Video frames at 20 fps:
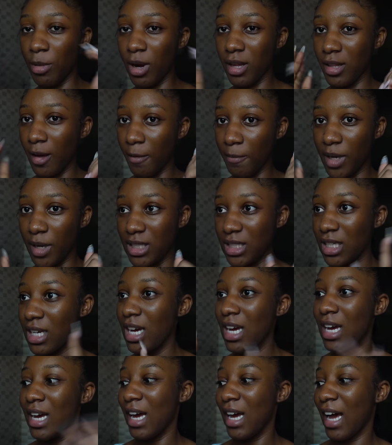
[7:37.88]
about that much.
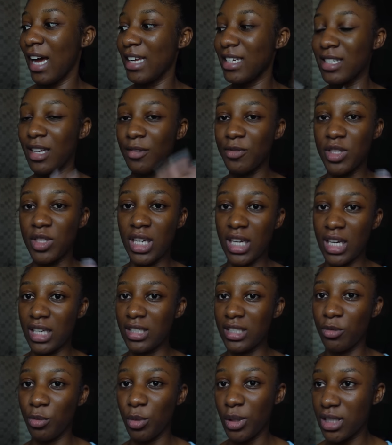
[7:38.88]
I just have to take
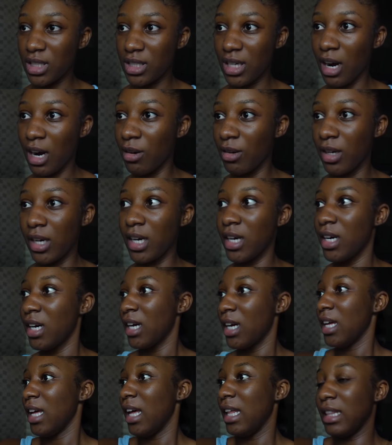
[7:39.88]
a quick shower
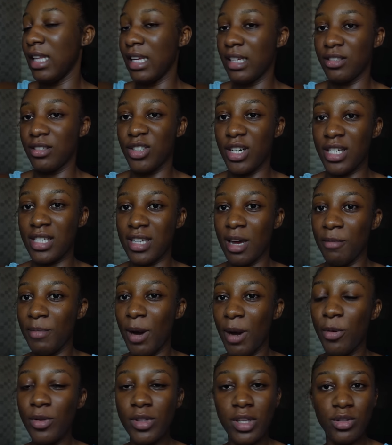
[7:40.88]
and then dress up.
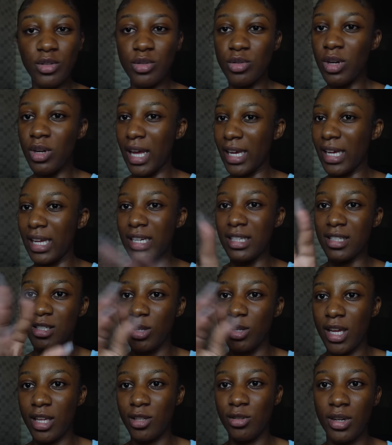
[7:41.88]
I wanted to do like a
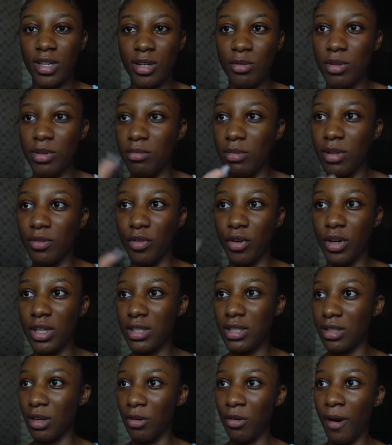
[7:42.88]
little get ready with me for
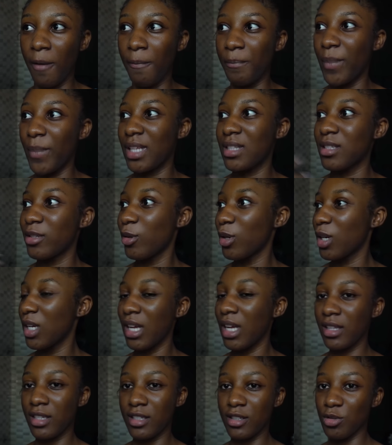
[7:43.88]
Instagram, but
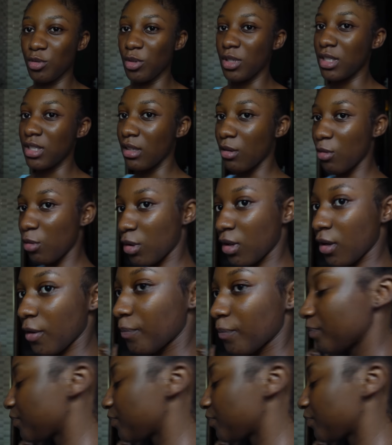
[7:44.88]
looking at the situation, look,